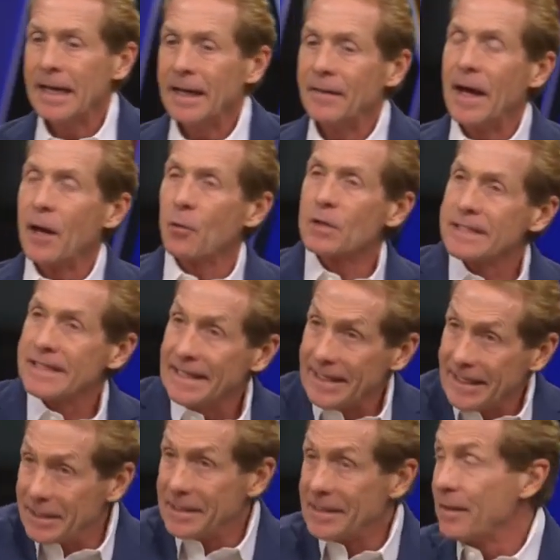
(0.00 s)
And that was the
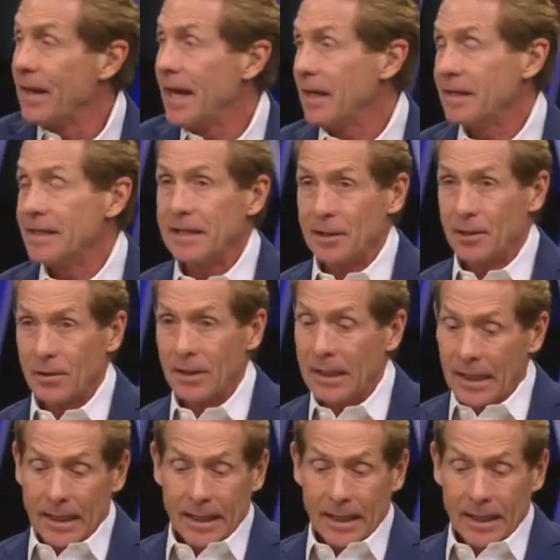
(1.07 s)
end of that deal.